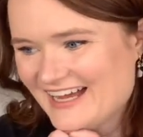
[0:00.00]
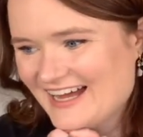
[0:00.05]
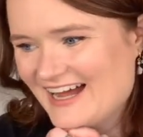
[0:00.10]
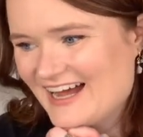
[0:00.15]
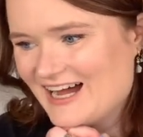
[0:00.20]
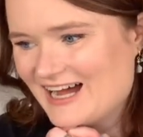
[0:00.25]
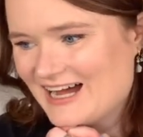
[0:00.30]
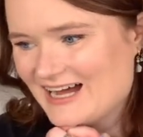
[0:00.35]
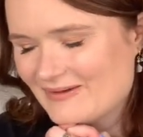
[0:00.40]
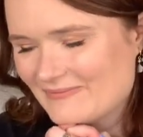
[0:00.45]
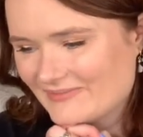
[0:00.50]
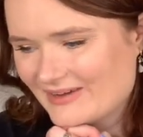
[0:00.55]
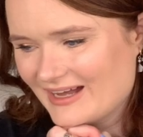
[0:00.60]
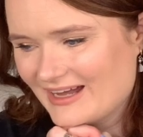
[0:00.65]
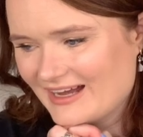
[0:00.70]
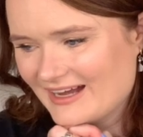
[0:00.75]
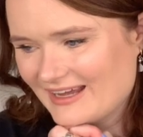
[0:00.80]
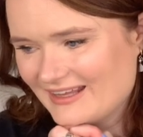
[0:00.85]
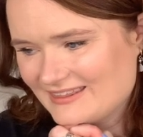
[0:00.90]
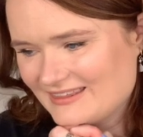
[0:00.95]
um,
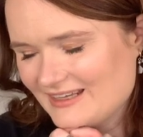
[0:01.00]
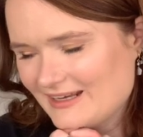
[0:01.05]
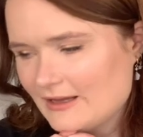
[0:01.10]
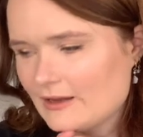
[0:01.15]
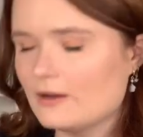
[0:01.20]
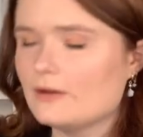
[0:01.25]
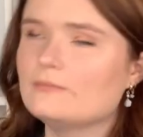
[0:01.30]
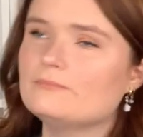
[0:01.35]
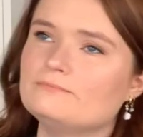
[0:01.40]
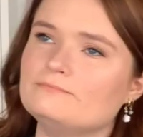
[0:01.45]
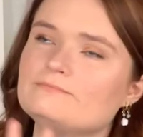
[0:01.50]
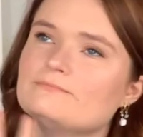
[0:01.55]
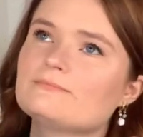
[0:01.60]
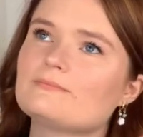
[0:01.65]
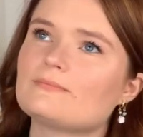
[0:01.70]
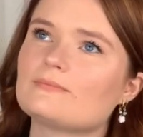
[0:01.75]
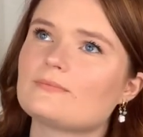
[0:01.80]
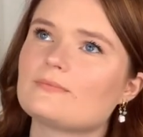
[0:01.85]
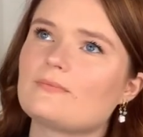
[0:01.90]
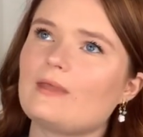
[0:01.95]
I think, um,
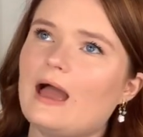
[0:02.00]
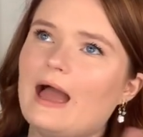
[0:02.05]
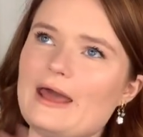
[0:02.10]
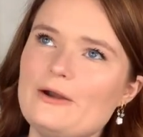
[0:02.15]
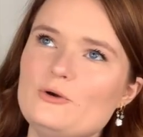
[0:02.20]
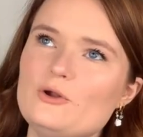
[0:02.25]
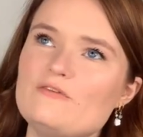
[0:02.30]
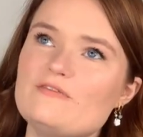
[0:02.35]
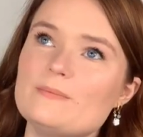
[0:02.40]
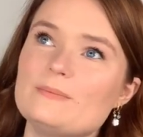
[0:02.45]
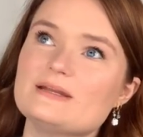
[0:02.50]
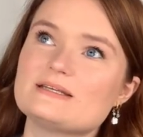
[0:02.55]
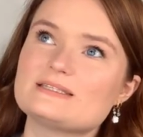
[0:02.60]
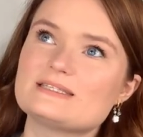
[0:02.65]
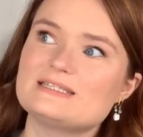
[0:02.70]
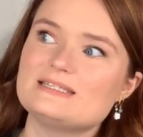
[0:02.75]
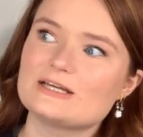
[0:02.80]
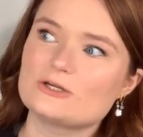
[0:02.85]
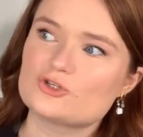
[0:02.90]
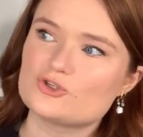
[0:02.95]
I don't know if I'm going to
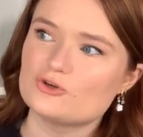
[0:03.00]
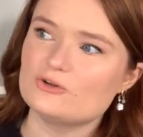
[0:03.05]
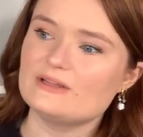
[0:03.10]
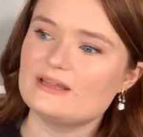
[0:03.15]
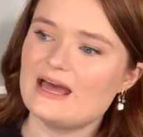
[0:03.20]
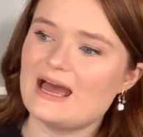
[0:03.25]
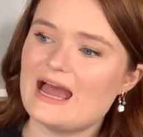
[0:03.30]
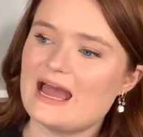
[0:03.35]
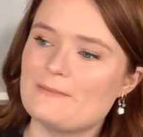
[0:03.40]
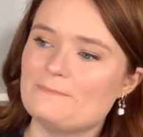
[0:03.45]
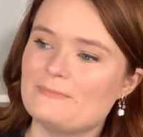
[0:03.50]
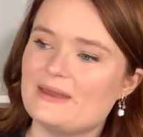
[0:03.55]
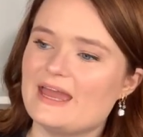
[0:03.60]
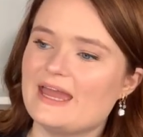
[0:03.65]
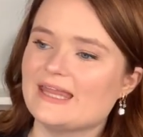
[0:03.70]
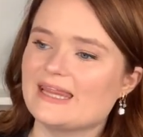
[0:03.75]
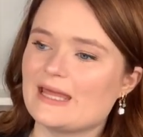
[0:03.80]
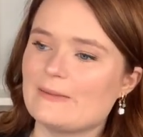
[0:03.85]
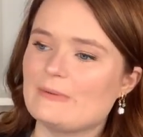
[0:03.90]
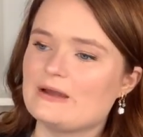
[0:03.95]
stick true to that. I
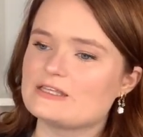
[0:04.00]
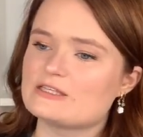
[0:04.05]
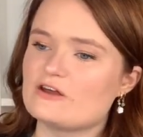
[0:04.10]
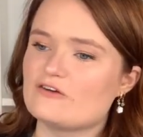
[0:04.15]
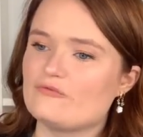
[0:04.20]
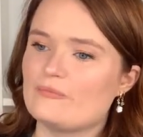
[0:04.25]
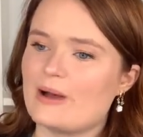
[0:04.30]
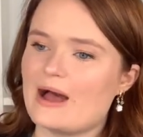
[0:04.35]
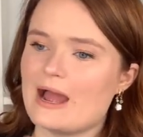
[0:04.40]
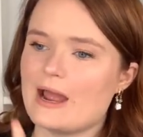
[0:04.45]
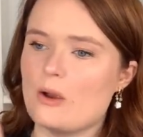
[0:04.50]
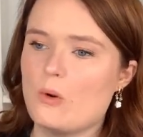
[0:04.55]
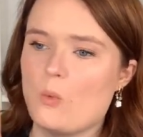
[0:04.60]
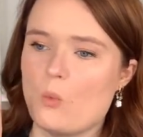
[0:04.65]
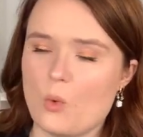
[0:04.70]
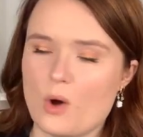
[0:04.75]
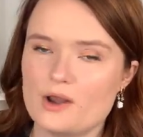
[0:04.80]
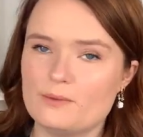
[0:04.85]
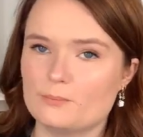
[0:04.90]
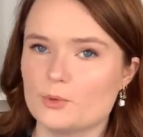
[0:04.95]
may let myself buy
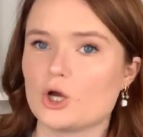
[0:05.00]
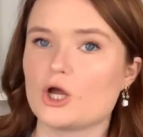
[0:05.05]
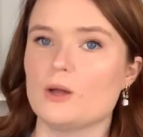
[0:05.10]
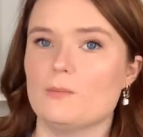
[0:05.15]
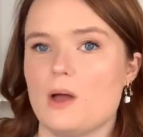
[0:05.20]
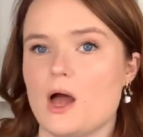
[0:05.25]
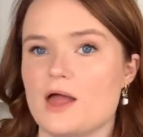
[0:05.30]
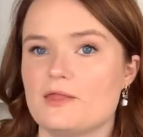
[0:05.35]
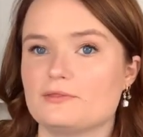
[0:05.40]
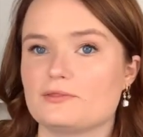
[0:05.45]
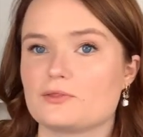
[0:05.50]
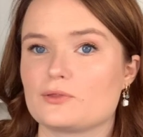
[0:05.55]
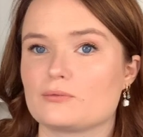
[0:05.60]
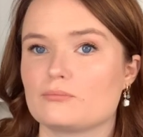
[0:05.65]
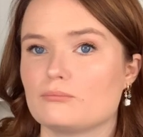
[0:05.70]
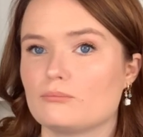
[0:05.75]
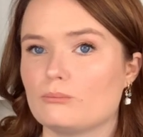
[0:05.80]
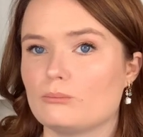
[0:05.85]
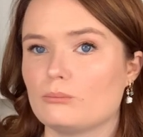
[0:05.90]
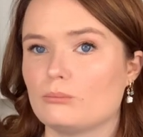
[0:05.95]
one book a month.
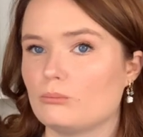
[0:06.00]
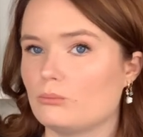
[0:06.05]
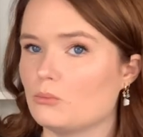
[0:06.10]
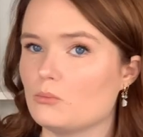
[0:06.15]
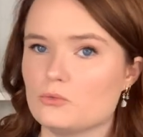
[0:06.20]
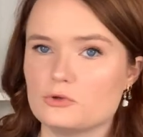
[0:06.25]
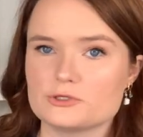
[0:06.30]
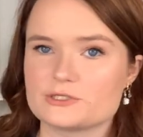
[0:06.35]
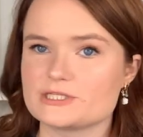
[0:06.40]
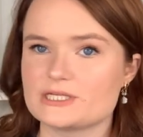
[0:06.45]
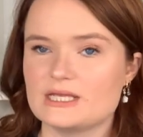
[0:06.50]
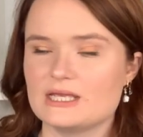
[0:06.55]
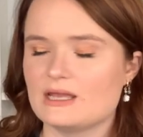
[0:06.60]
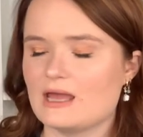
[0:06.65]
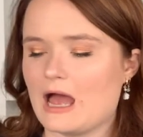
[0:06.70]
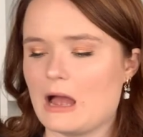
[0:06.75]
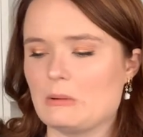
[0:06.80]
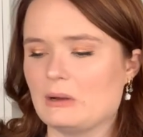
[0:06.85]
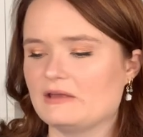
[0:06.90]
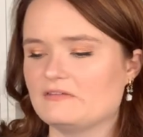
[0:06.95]
We'll see
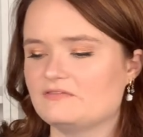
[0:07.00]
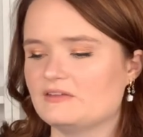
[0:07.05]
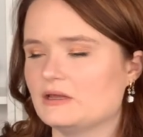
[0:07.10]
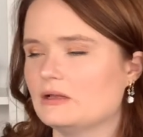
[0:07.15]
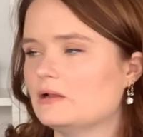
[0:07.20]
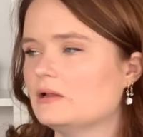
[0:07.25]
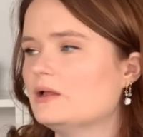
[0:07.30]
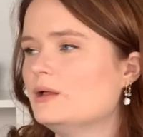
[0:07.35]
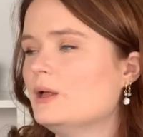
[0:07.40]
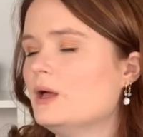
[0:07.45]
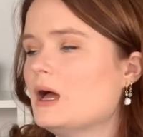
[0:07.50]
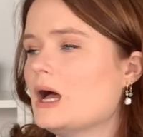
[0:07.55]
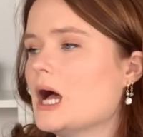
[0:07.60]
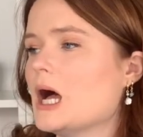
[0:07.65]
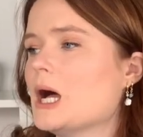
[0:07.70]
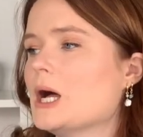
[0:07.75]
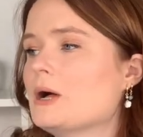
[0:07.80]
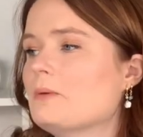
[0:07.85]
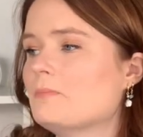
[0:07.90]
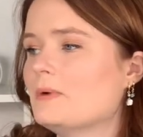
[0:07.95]
how I feel,
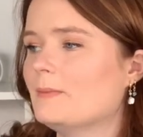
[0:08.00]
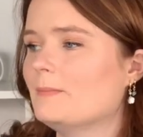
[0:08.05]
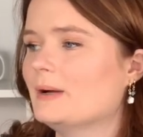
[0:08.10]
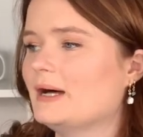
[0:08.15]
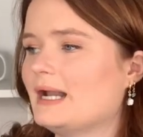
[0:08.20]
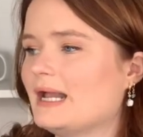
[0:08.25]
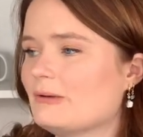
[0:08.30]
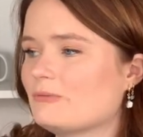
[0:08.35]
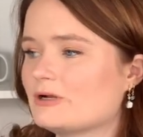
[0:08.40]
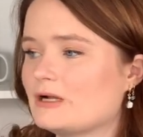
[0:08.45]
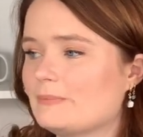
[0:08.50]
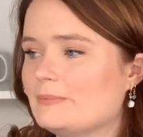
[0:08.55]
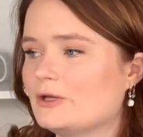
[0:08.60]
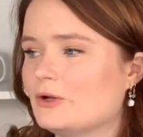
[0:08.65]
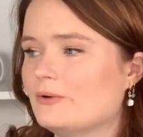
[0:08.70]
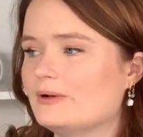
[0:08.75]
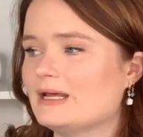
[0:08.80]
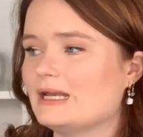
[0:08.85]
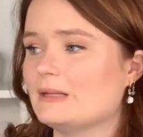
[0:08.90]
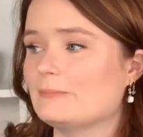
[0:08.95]
um, but I will not be
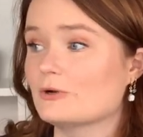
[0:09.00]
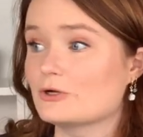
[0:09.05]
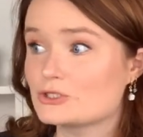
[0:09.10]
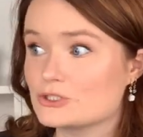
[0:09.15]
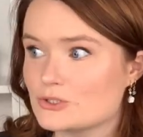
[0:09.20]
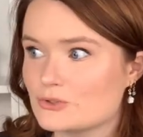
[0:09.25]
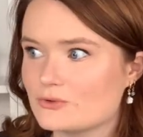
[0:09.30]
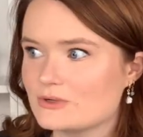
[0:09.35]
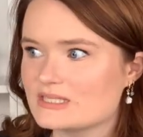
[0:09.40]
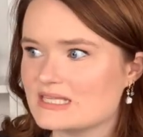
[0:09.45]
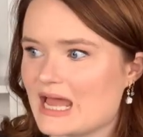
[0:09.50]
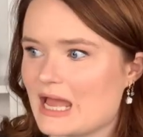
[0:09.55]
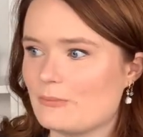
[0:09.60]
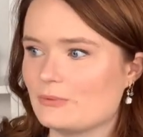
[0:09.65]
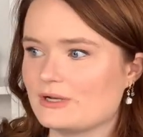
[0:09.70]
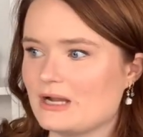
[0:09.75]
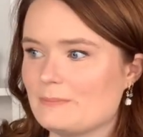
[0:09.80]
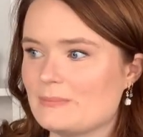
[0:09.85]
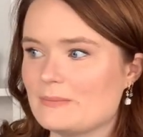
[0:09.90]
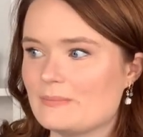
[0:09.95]
going to any bookstores. I
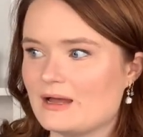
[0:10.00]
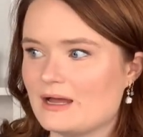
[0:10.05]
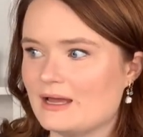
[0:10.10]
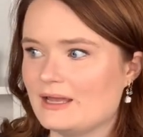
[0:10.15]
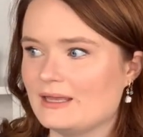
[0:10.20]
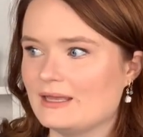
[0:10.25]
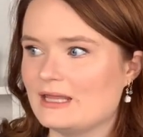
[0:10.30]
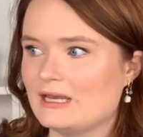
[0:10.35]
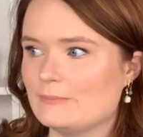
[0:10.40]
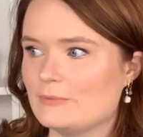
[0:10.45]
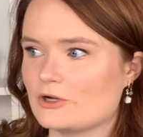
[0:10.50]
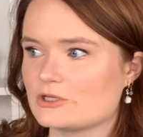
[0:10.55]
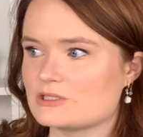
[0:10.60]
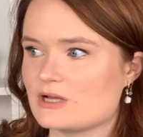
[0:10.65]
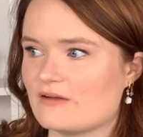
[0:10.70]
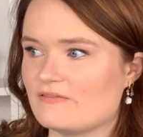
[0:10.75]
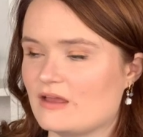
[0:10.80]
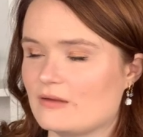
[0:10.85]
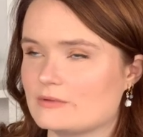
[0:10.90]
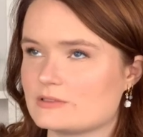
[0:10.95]
will not be buying any books
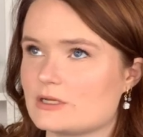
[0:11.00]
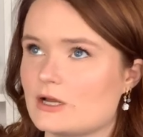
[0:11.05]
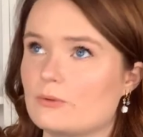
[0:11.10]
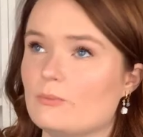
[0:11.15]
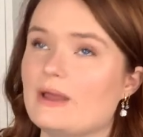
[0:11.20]
off Amazon.